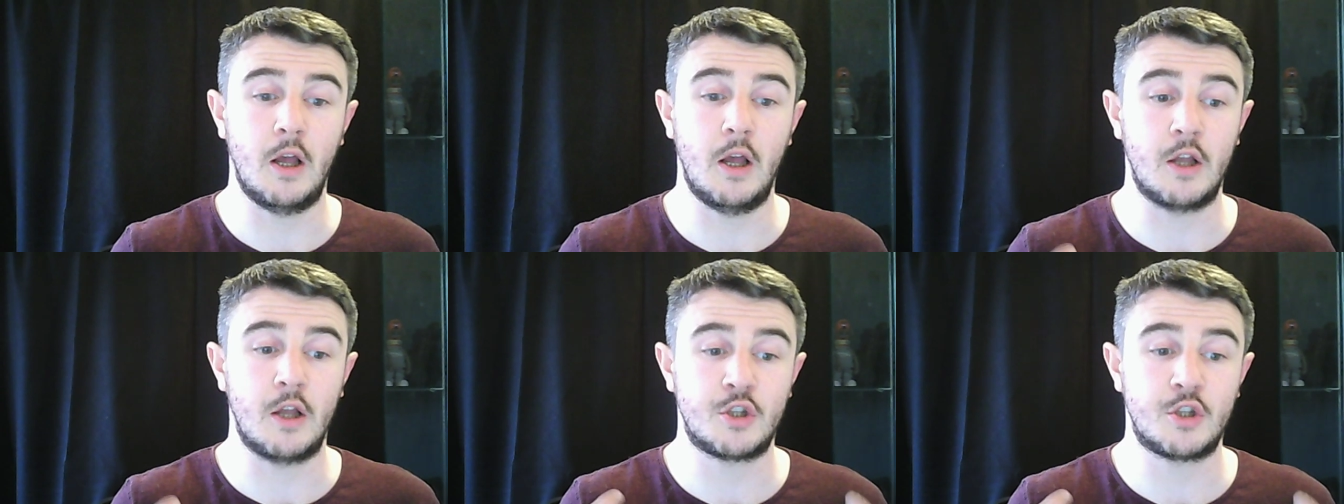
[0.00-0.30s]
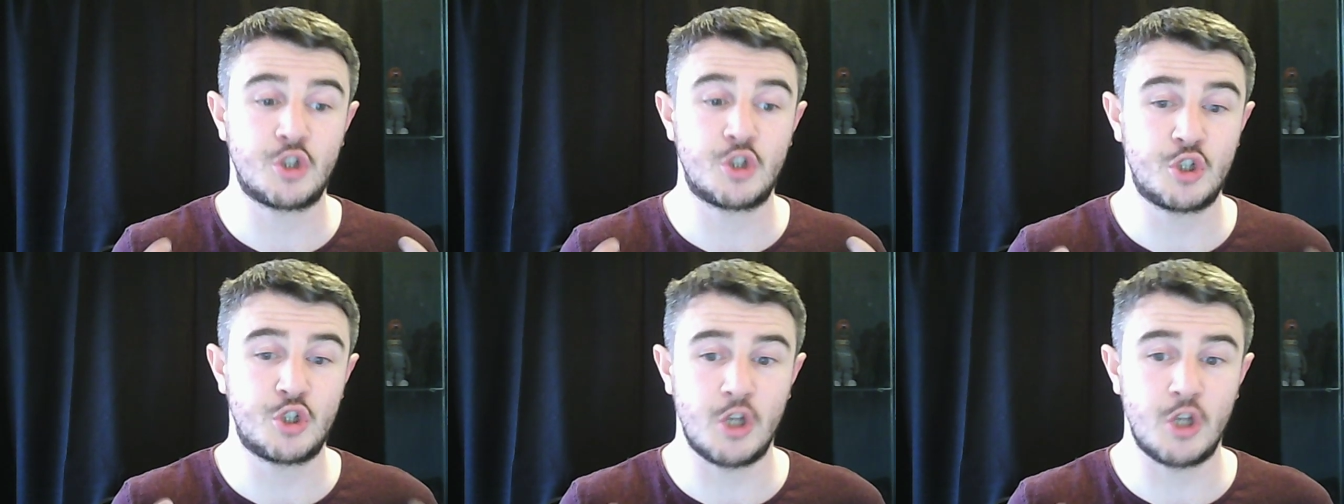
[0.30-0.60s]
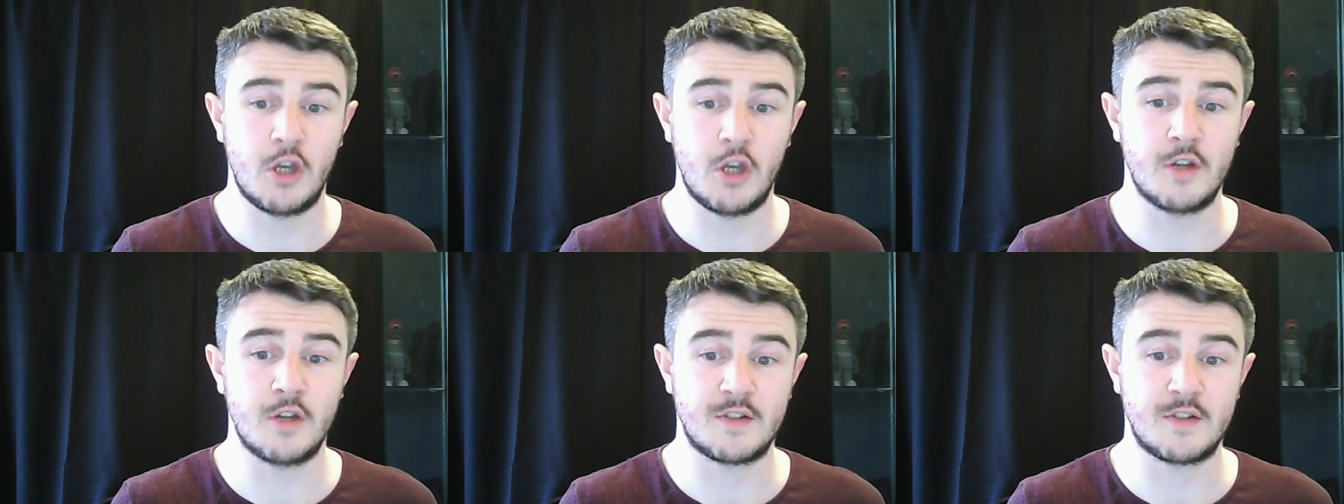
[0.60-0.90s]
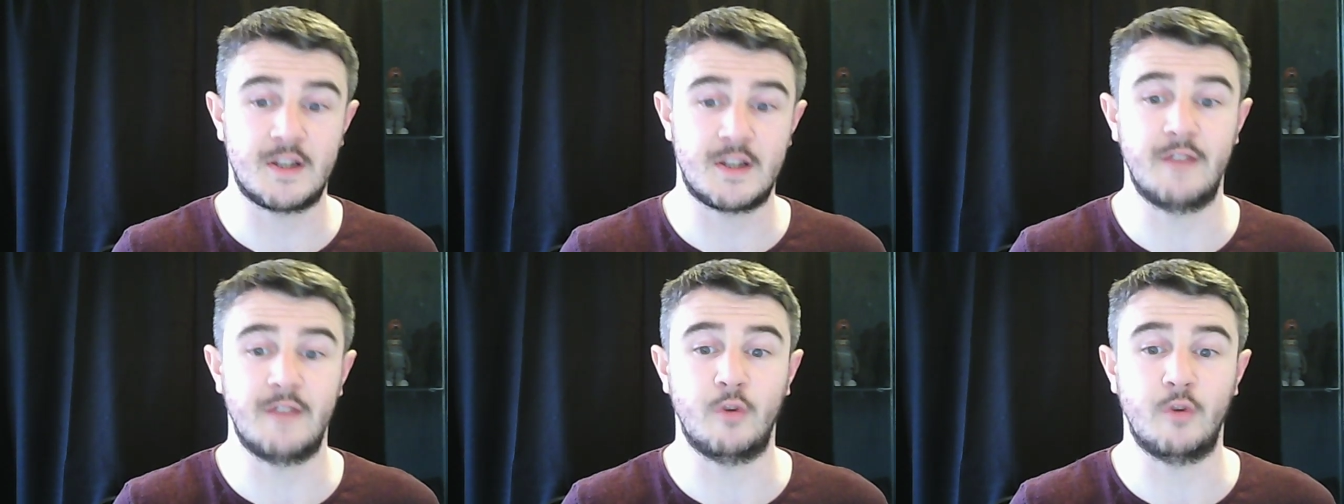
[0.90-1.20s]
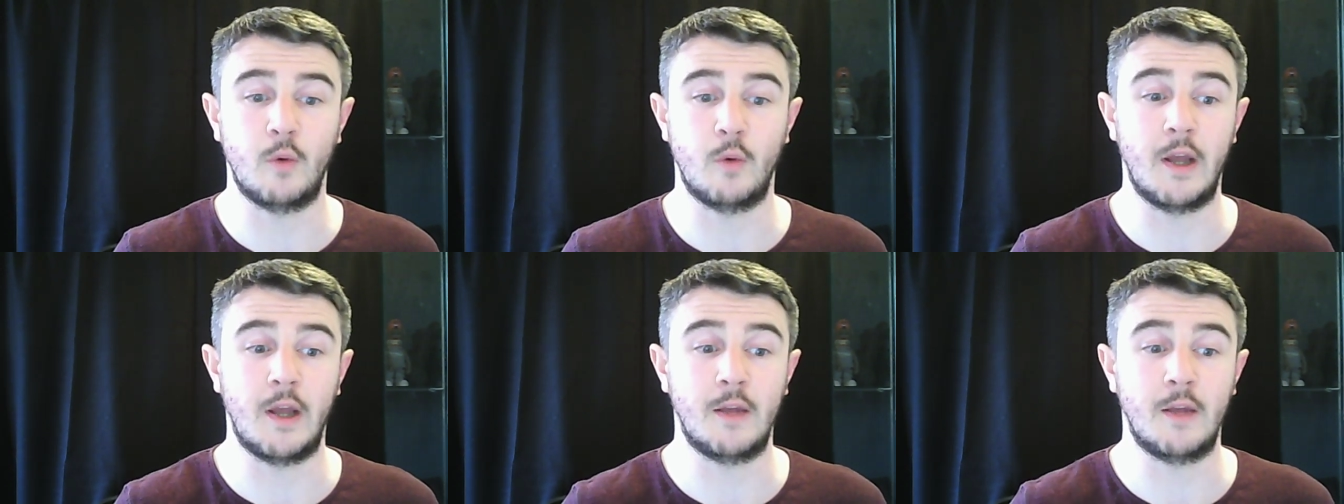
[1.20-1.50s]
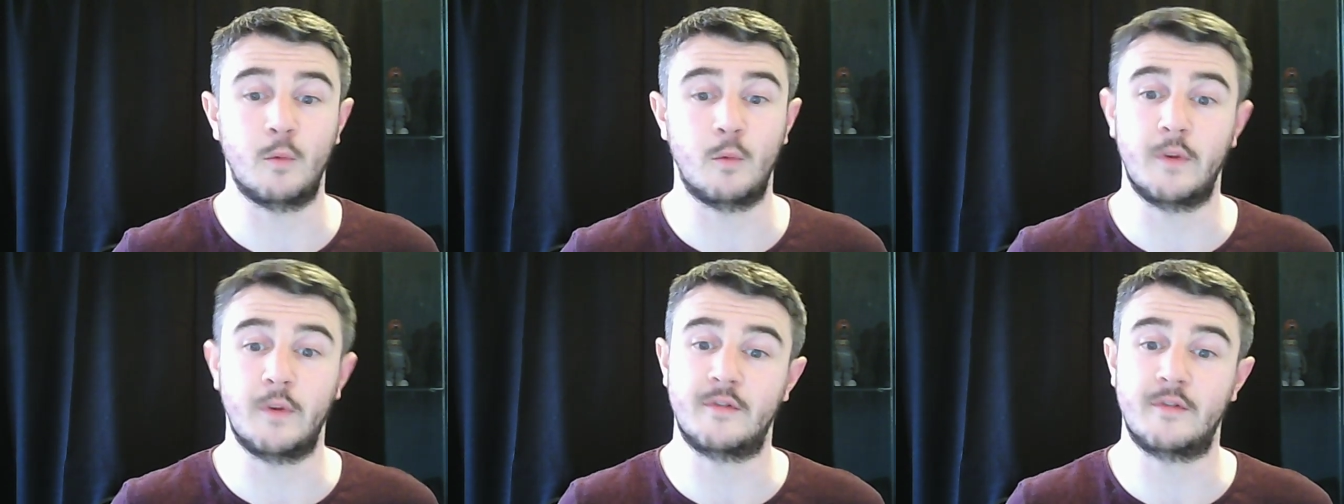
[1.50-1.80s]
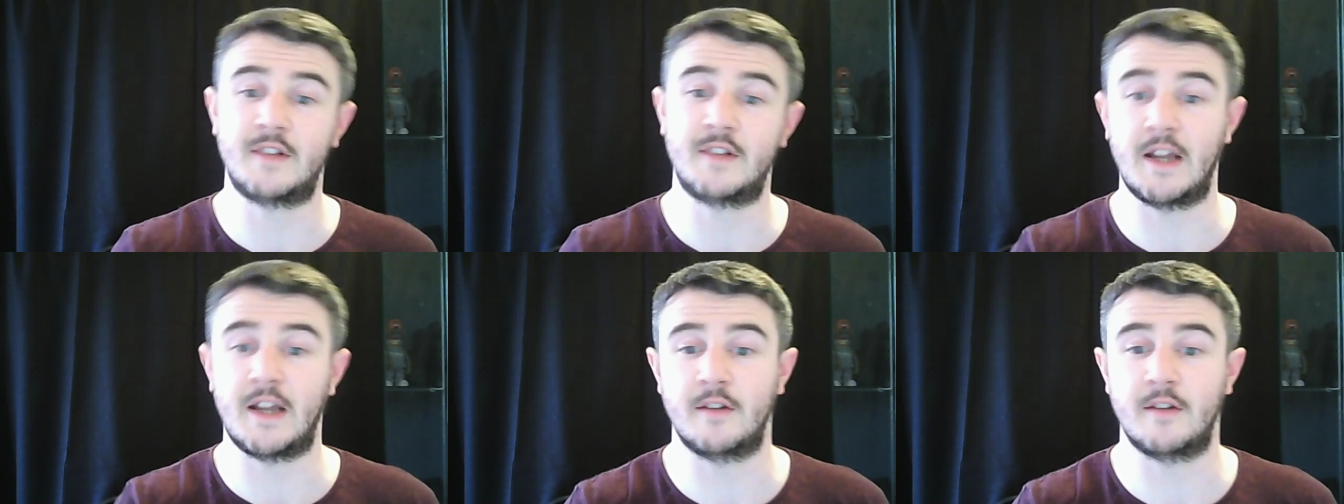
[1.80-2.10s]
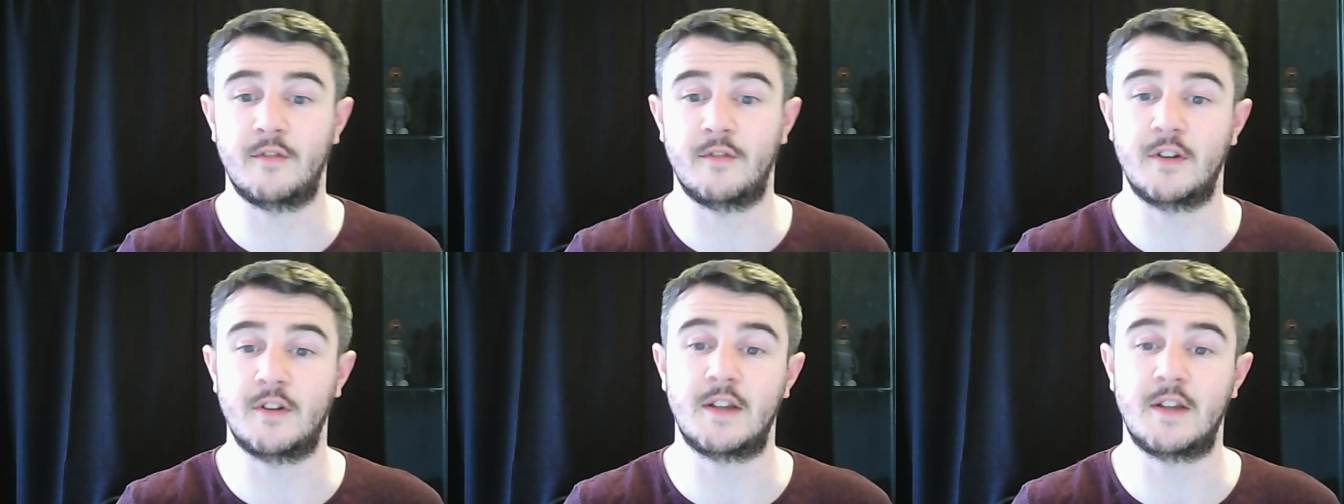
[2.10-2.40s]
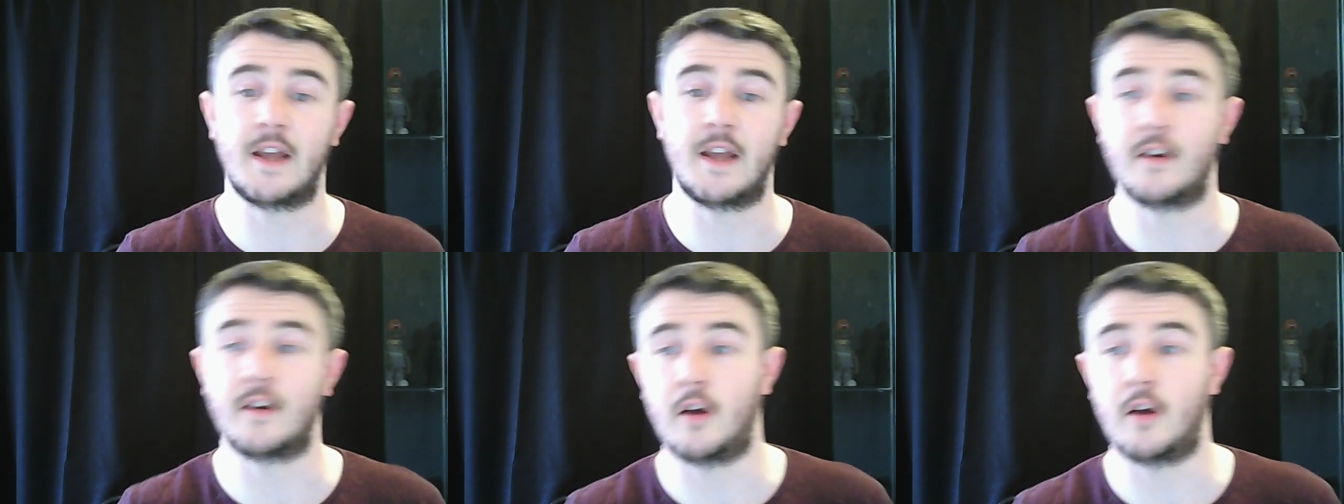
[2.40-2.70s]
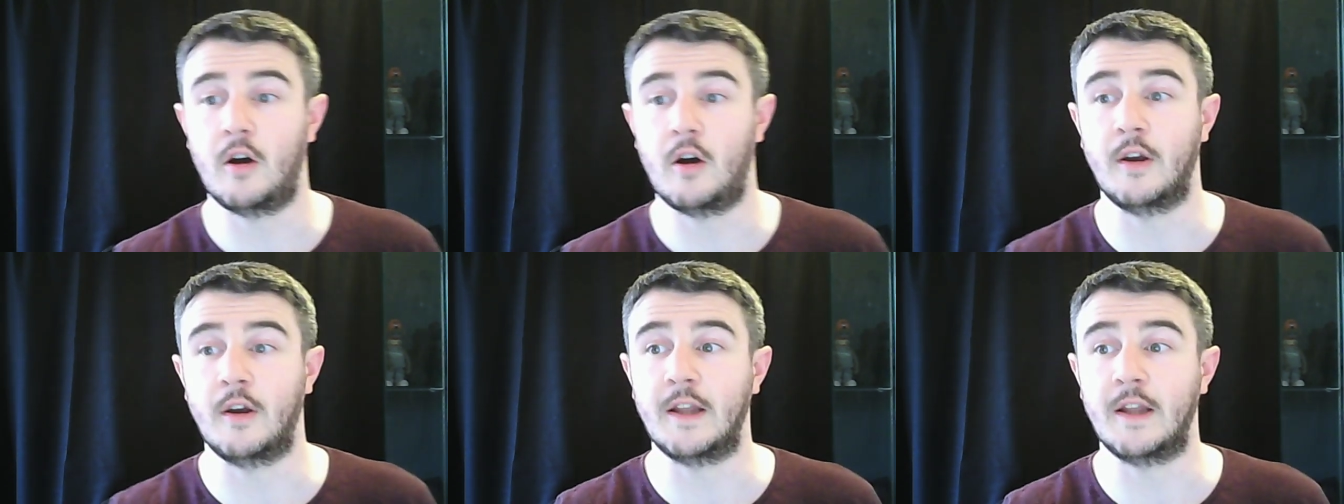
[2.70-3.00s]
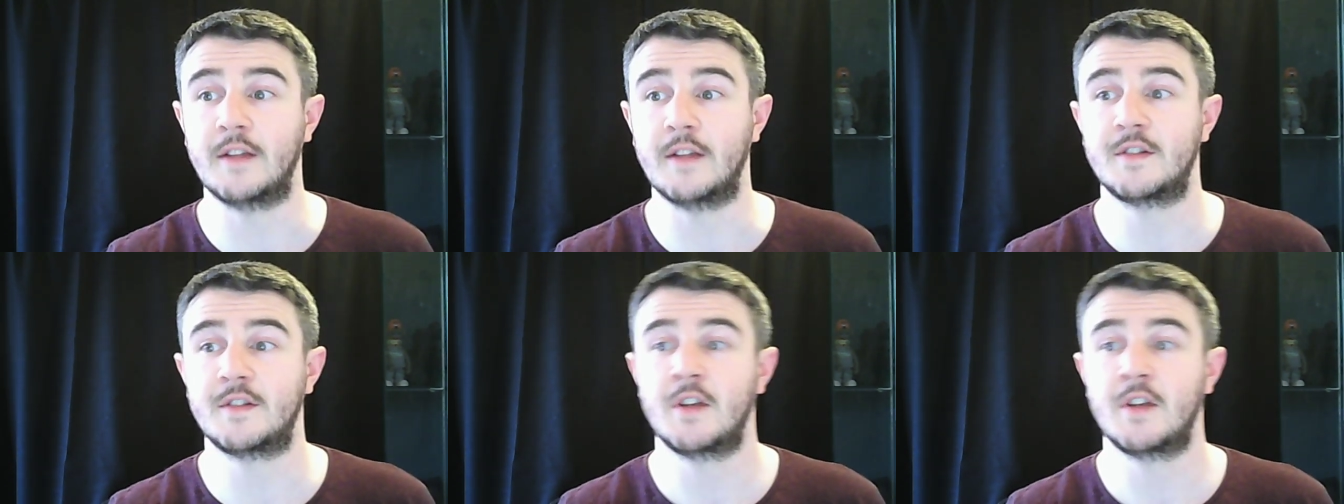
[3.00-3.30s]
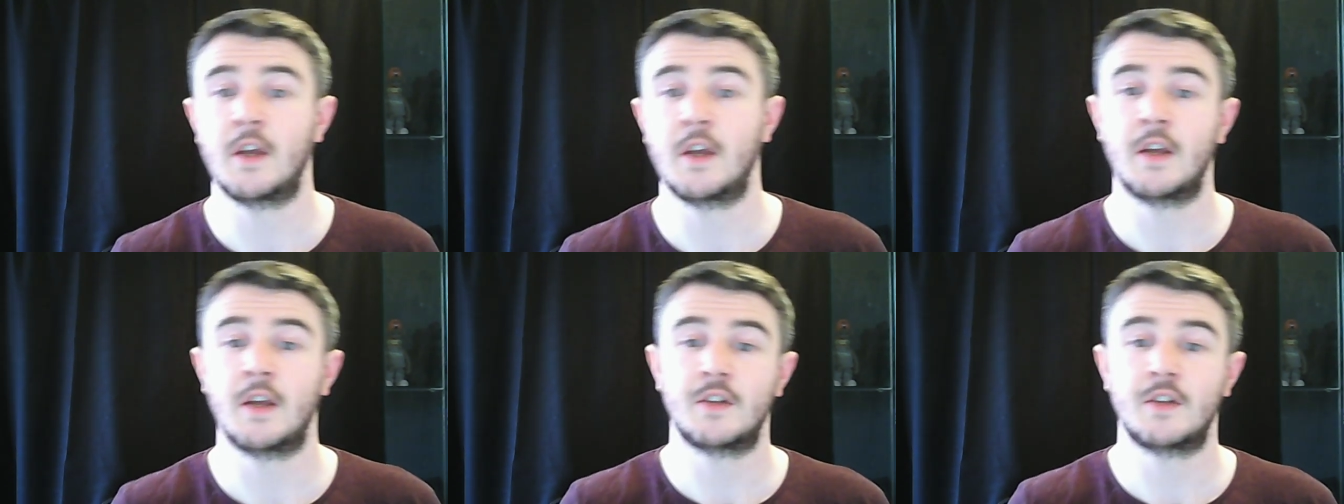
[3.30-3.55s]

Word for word: a shirt giveaway with Dan of the Dead on it.